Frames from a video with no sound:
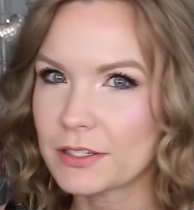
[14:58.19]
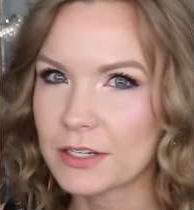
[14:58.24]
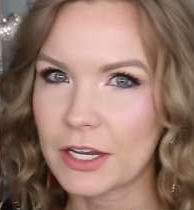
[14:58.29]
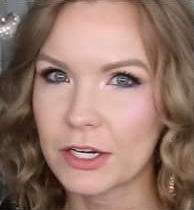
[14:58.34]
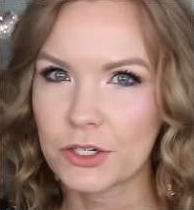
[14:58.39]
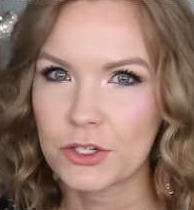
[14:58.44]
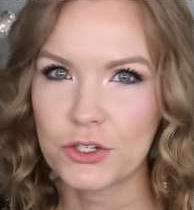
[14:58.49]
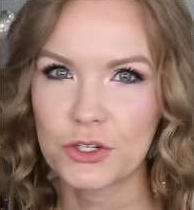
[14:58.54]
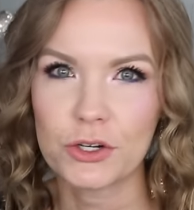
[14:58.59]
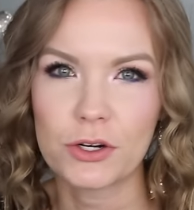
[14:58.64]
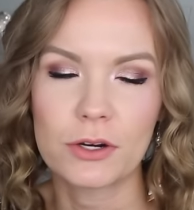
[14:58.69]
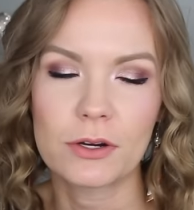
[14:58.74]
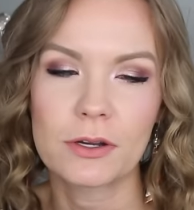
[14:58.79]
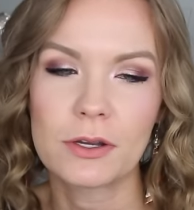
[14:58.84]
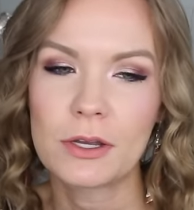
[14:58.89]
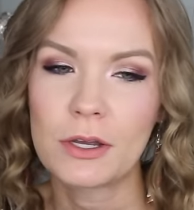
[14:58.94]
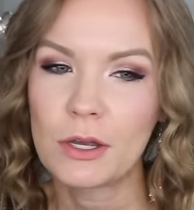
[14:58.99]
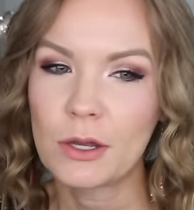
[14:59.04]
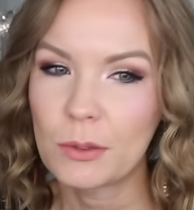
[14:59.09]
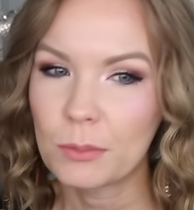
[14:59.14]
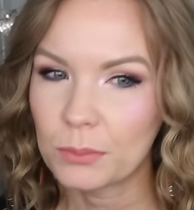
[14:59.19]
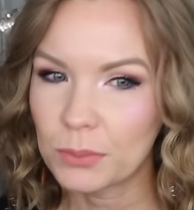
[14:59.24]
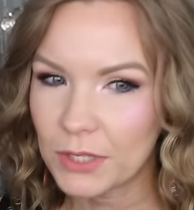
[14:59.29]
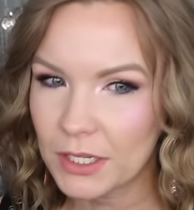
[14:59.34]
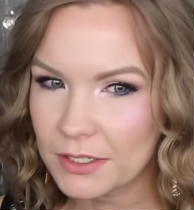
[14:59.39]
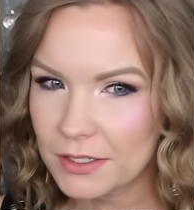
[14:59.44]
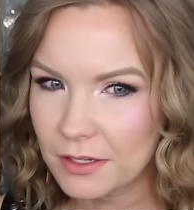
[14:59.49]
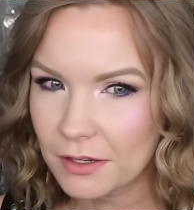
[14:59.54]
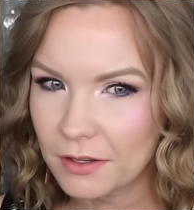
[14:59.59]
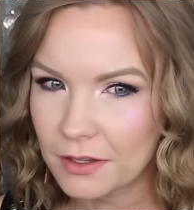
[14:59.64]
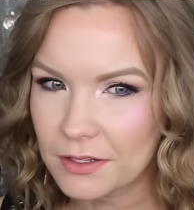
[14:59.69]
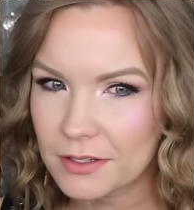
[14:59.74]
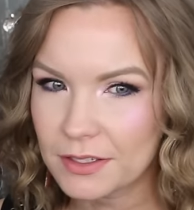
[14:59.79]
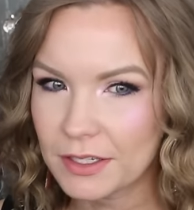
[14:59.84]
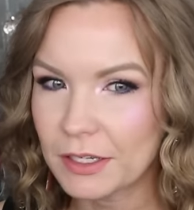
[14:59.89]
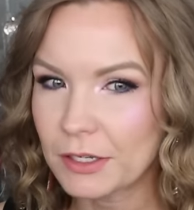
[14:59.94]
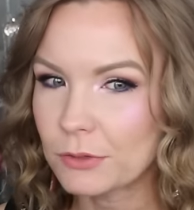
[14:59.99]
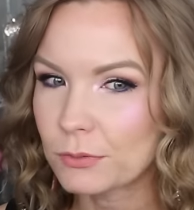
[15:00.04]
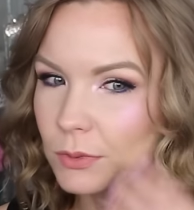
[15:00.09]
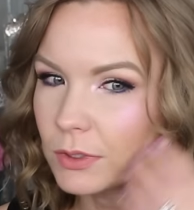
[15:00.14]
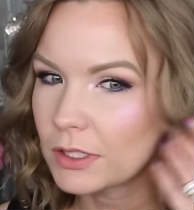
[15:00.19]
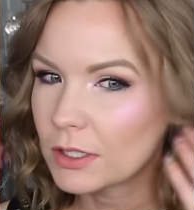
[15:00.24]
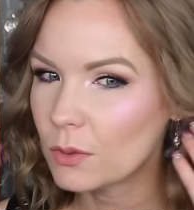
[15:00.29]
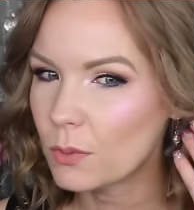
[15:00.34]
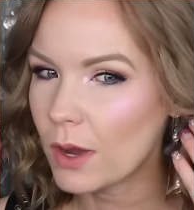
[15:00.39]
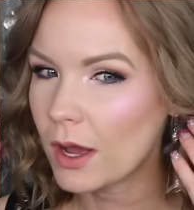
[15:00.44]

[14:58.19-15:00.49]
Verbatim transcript: texture, blends into the skin really